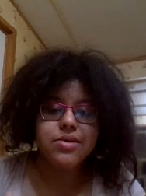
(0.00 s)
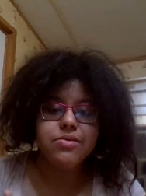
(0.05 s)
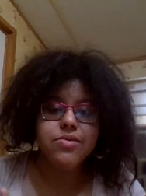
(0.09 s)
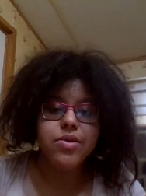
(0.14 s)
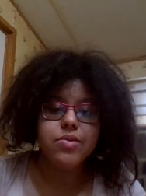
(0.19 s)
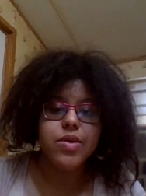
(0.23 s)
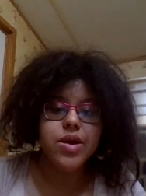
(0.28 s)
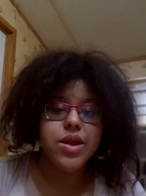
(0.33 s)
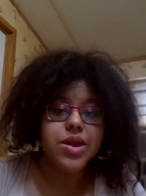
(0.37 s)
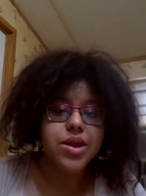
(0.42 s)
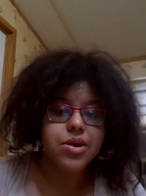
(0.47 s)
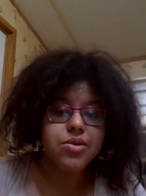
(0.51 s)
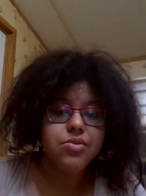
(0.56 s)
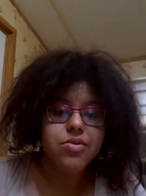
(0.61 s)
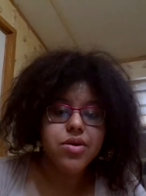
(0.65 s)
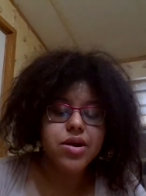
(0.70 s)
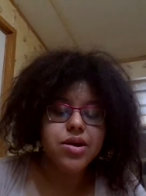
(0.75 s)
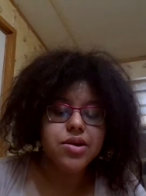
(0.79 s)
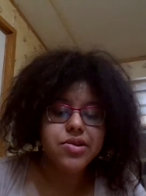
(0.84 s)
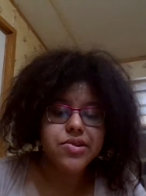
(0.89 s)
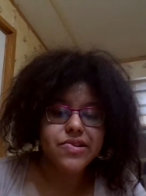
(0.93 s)
when we
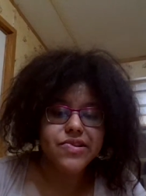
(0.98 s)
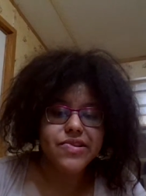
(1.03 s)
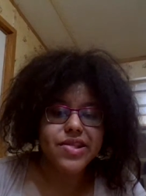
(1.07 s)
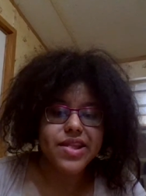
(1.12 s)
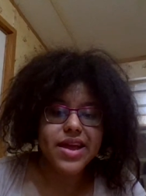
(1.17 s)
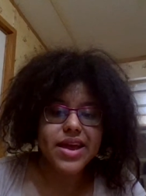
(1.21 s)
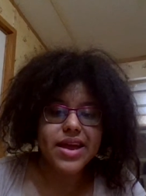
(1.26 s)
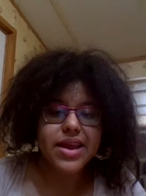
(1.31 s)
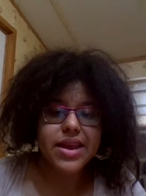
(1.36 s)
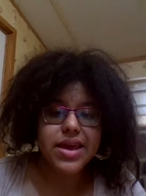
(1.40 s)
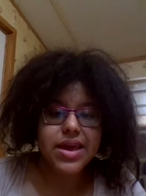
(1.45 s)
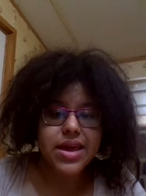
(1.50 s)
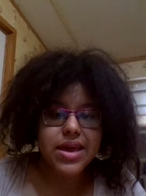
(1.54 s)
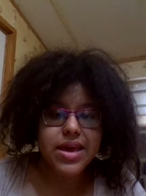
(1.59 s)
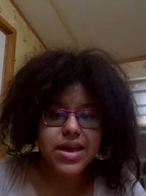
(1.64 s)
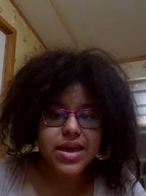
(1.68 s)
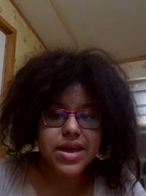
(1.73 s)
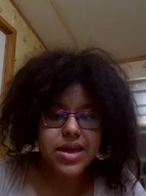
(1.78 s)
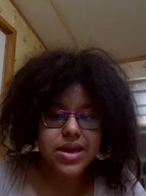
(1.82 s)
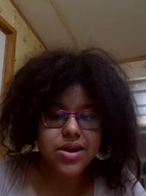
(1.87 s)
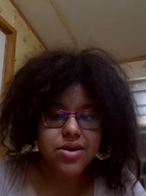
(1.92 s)
don't understand it,
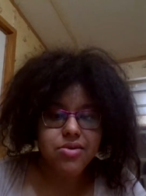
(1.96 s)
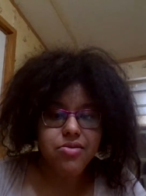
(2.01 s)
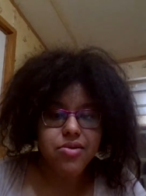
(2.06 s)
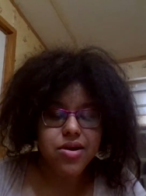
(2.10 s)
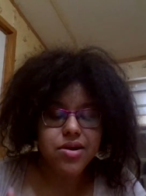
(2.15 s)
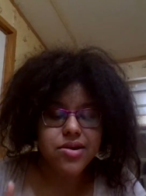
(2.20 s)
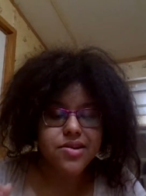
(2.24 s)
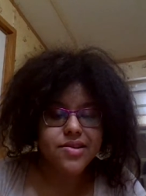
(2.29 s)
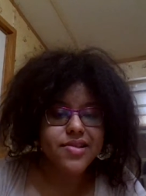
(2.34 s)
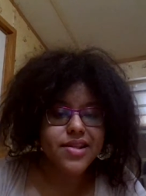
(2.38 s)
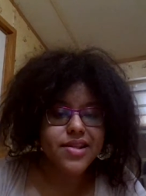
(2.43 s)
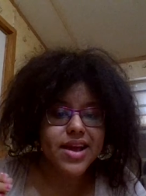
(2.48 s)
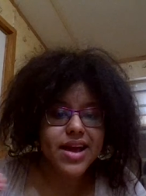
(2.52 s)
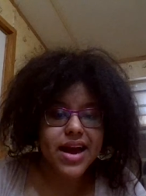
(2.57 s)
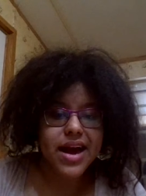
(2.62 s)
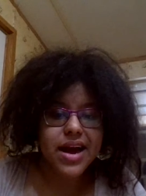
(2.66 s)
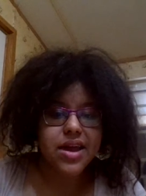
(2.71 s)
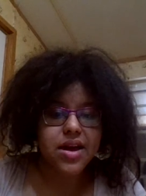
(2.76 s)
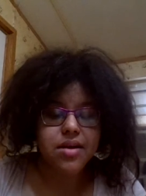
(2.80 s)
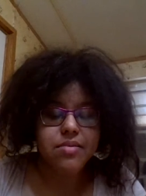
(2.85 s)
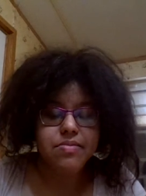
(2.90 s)
or understand
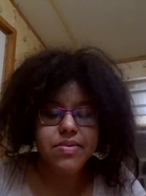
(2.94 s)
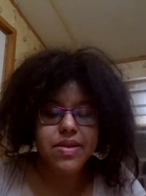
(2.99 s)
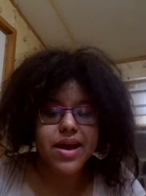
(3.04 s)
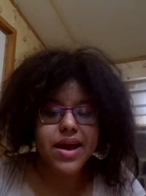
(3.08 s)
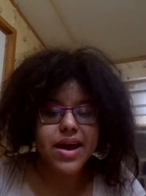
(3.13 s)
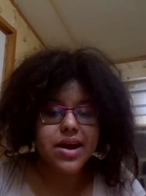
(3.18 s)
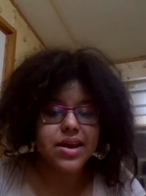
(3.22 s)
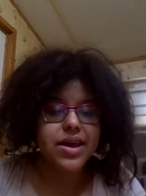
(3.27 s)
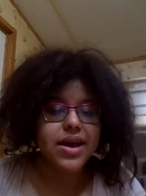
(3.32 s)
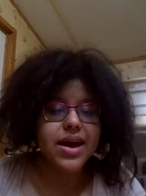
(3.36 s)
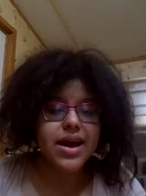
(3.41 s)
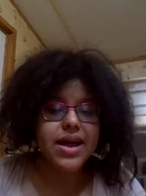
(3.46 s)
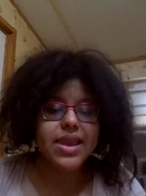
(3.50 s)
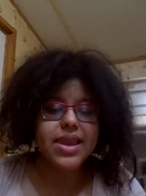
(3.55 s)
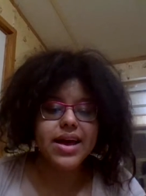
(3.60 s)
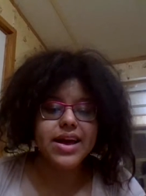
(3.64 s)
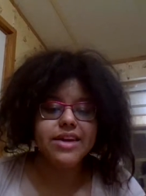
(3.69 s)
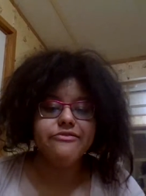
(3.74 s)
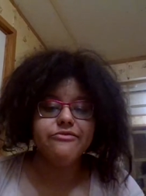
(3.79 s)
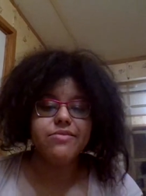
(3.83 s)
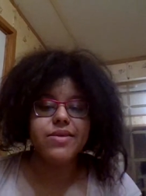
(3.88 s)
how they apply it to our
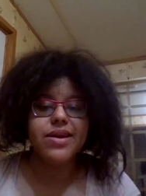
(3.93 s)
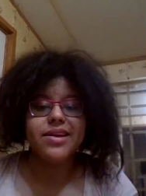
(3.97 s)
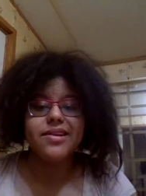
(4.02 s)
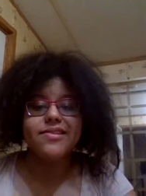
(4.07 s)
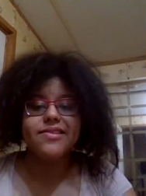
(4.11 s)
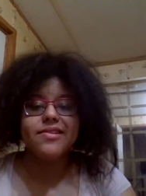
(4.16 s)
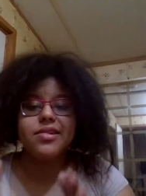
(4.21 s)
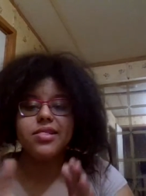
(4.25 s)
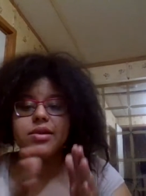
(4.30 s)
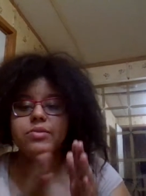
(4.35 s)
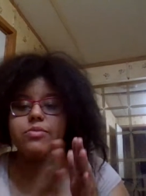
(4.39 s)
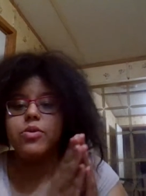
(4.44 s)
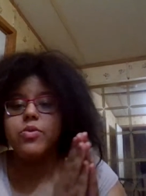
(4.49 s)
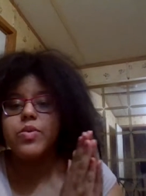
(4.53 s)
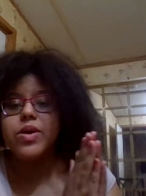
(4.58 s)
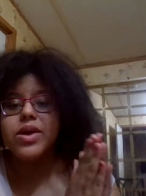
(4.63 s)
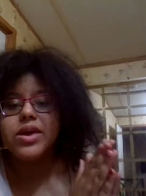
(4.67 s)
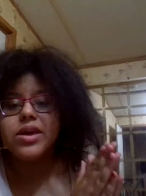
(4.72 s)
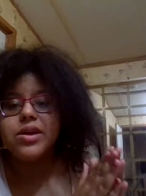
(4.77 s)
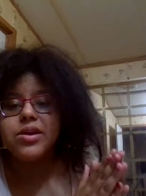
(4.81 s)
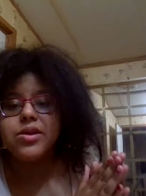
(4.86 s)
life, basically when
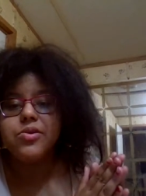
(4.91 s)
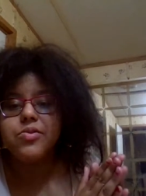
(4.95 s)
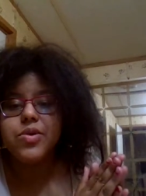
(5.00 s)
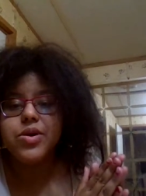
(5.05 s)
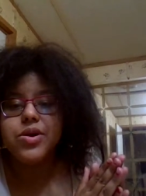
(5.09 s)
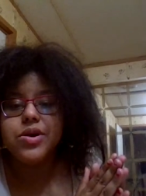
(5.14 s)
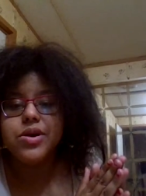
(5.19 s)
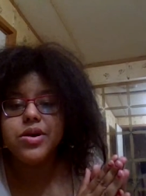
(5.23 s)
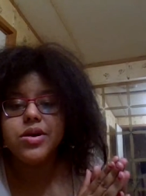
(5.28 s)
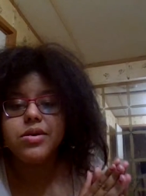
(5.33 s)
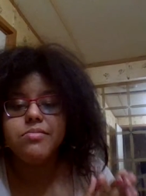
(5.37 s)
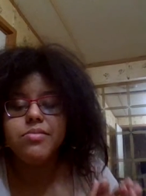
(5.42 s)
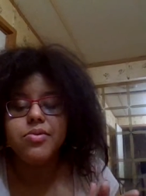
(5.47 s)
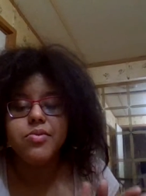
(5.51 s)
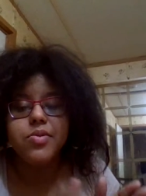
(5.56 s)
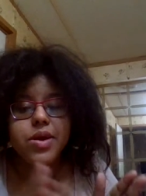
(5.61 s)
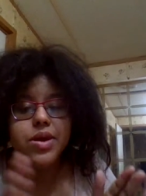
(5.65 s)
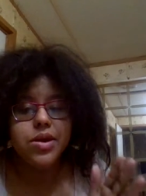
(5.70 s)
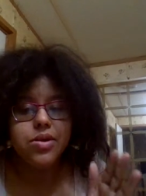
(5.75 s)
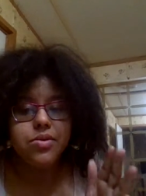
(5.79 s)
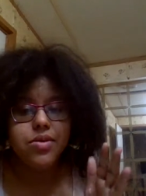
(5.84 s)
we hear the word but
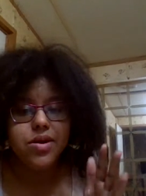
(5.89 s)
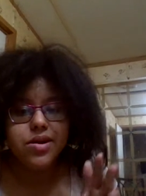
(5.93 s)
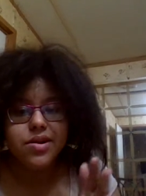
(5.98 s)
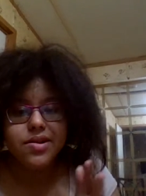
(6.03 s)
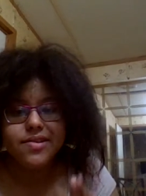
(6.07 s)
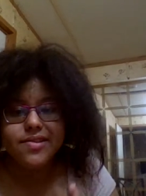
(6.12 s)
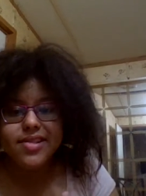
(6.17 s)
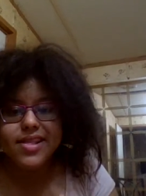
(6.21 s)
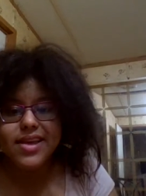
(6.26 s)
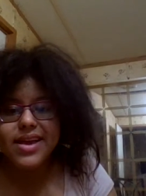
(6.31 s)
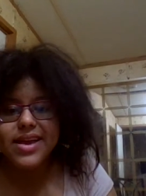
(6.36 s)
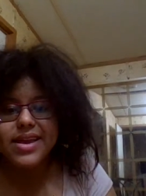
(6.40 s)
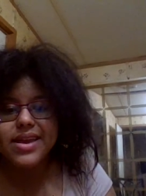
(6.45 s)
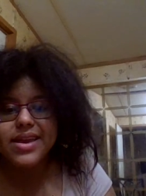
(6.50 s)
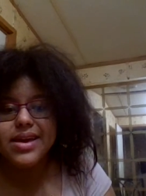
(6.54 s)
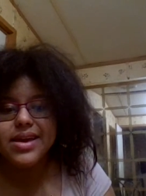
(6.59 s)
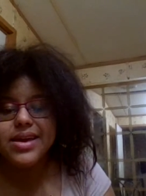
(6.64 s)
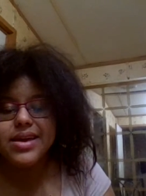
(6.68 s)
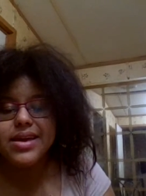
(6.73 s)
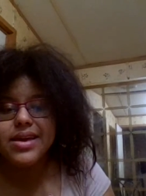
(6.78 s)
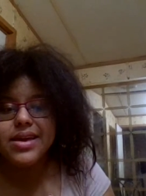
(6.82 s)
we don't understand
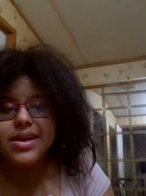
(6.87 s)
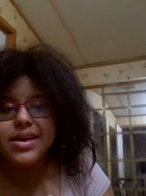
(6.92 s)
it,